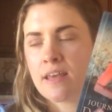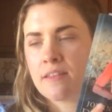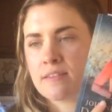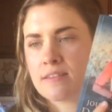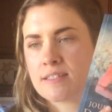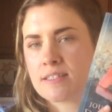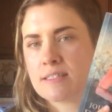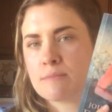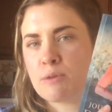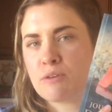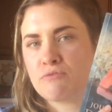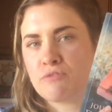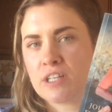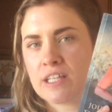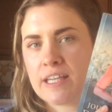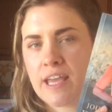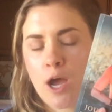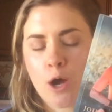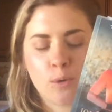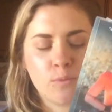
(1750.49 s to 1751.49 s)
This has been
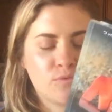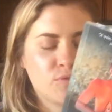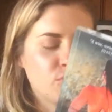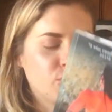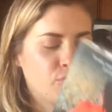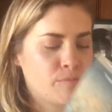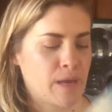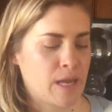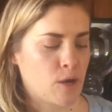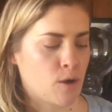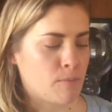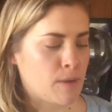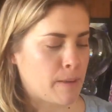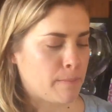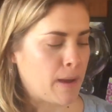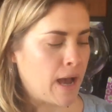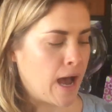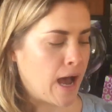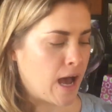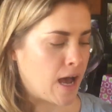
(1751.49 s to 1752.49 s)
really helpful for me on my
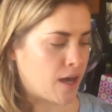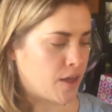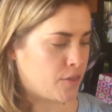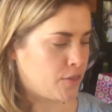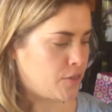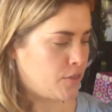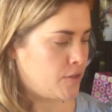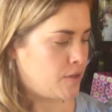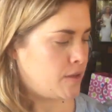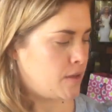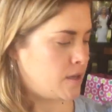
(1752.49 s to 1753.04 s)
path.